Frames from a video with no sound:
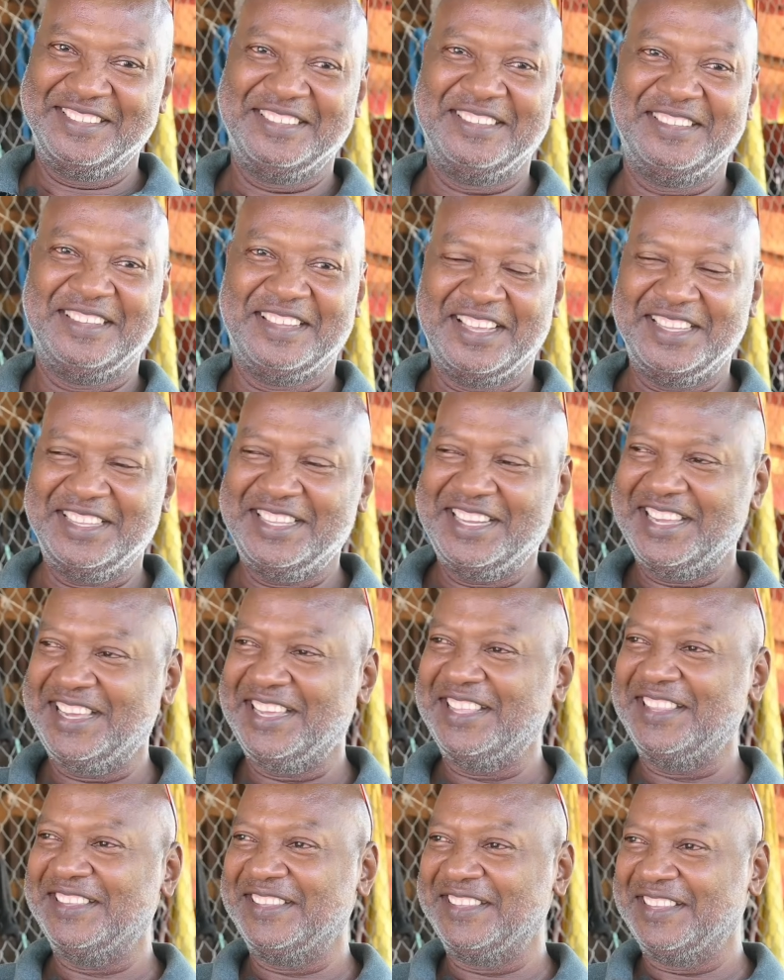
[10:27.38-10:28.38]
And
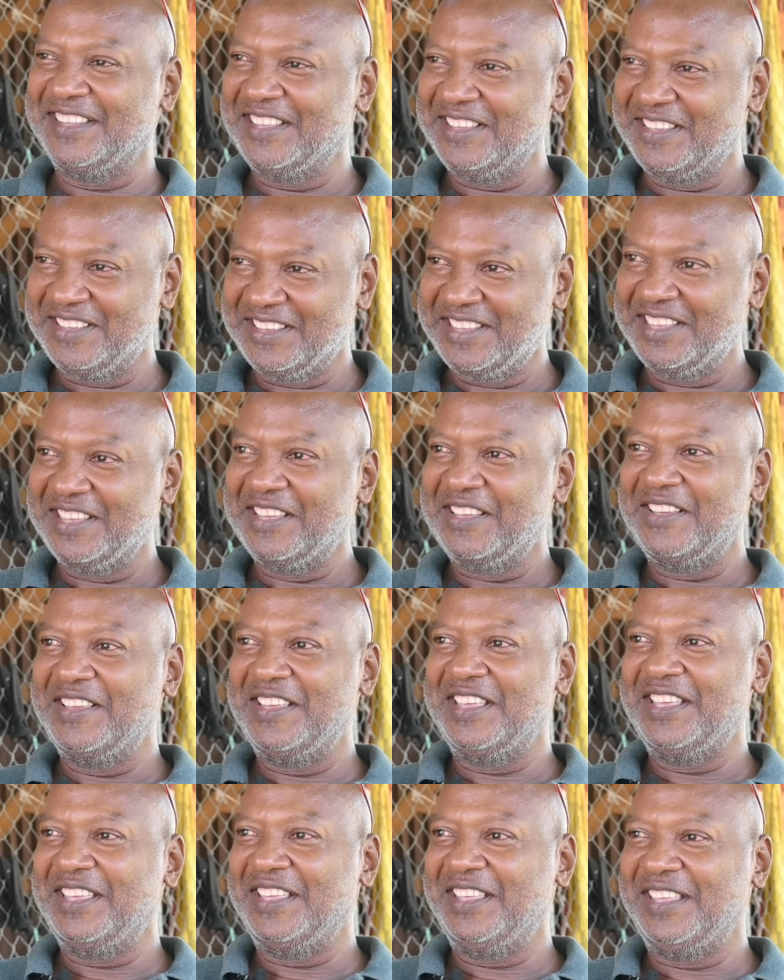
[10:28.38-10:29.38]
then
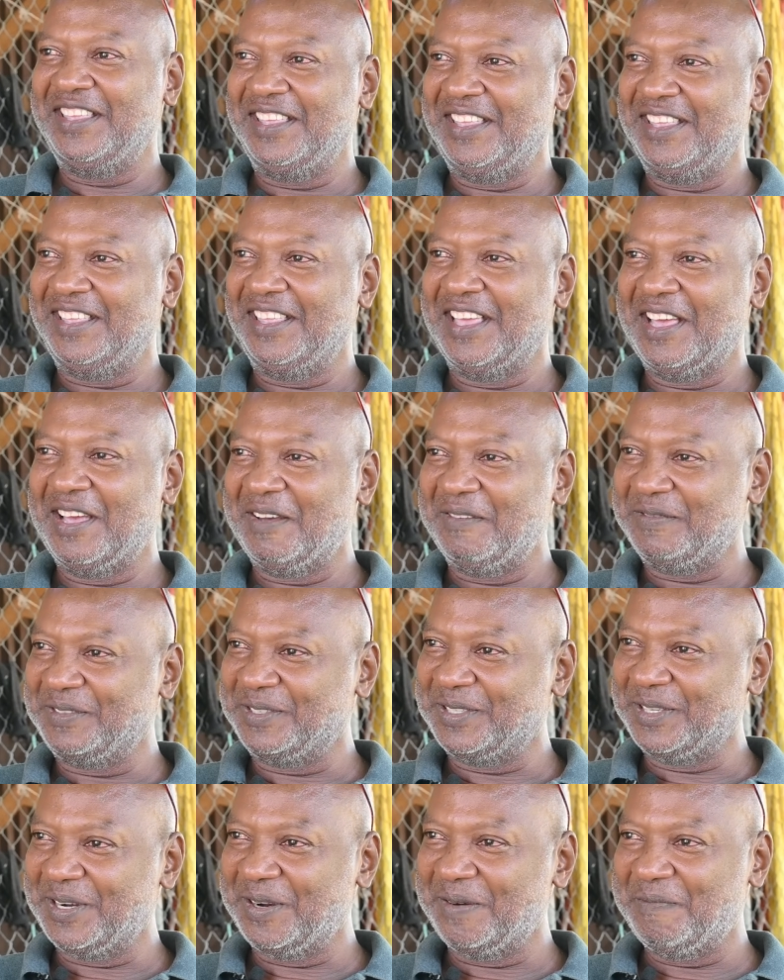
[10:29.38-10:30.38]
you have
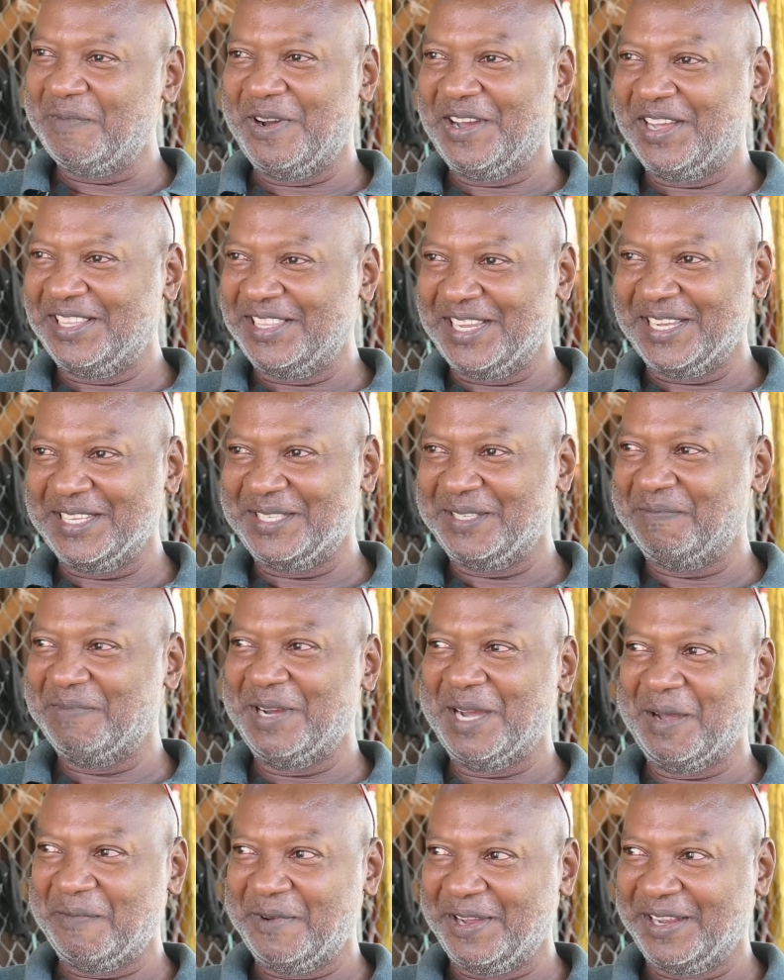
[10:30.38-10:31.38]
Sir Mondas
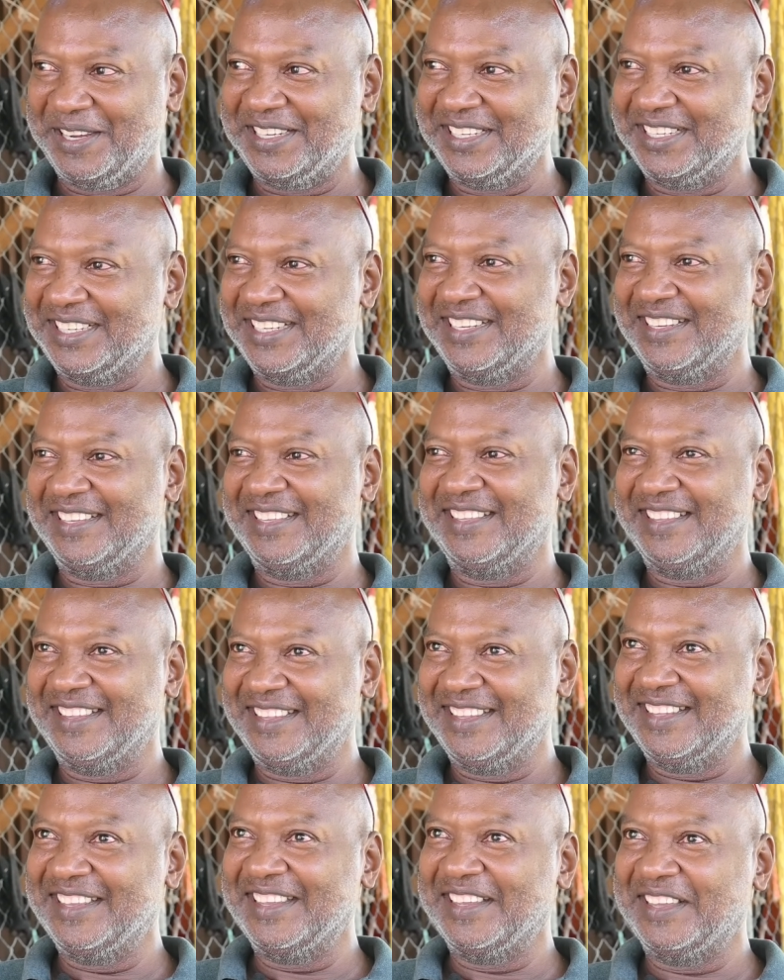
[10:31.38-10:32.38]
Baba
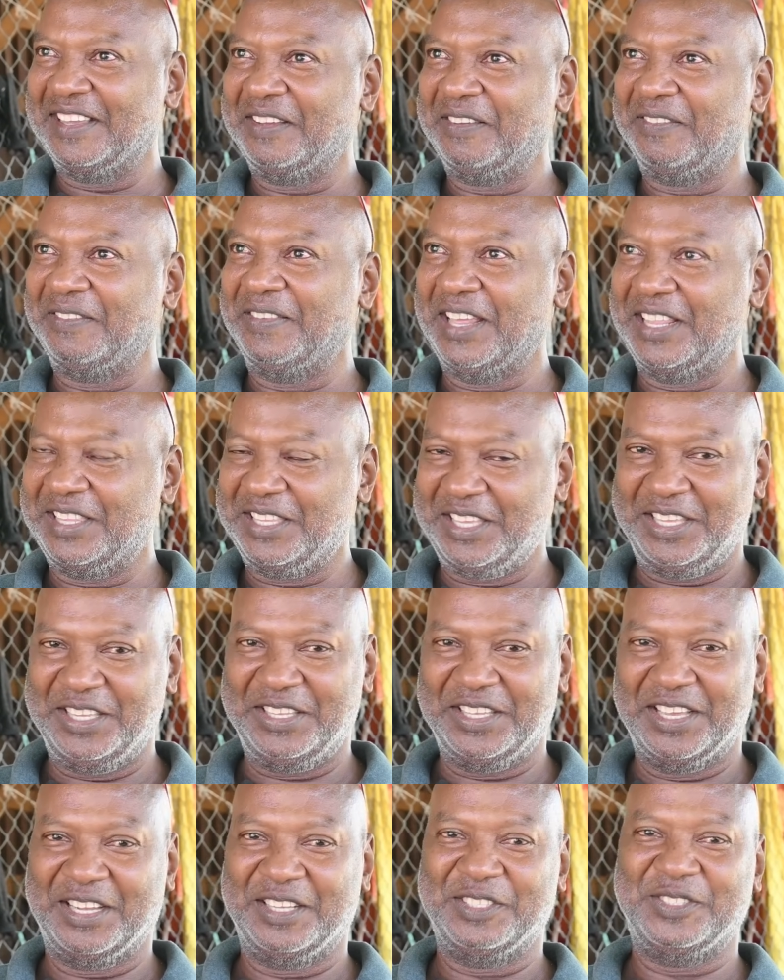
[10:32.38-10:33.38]
that
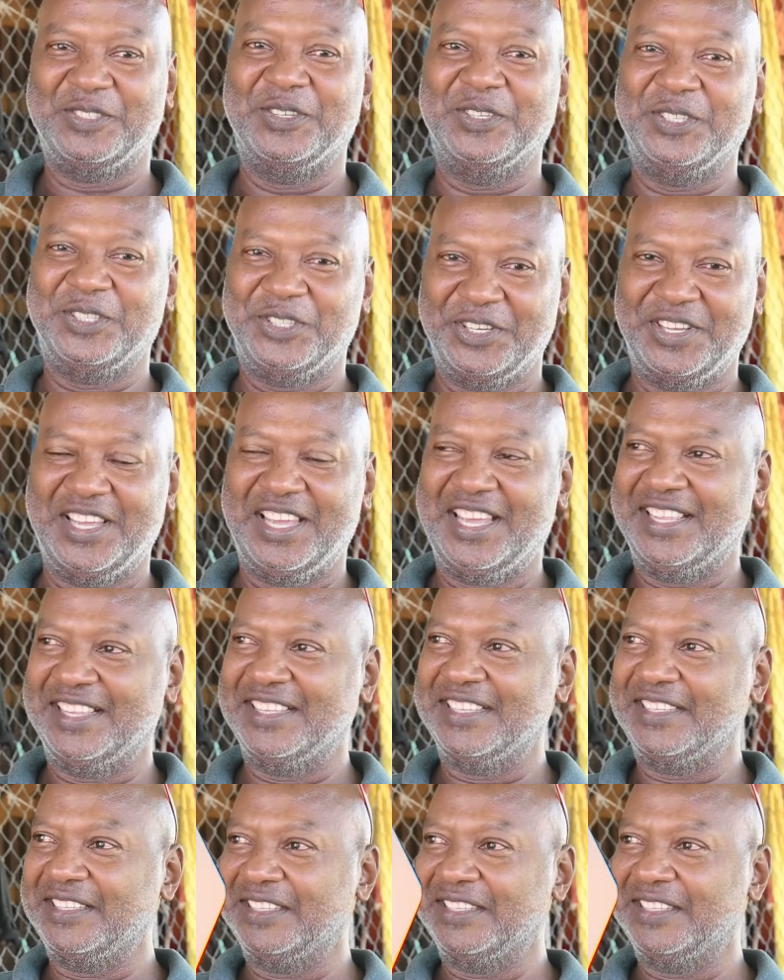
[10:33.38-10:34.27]
he also trained.